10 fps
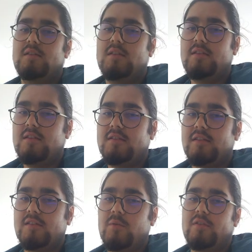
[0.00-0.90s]
this
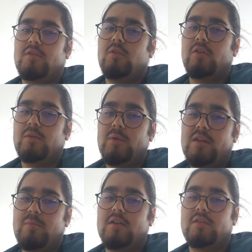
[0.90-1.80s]
d6 square is no longer weak
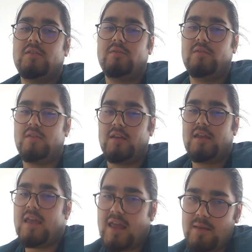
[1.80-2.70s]
because of the
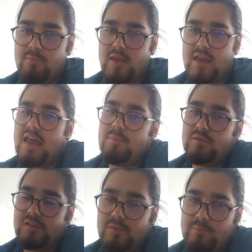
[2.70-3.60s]
king being able
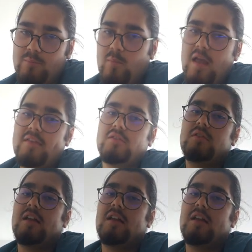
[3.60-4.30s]
to castle,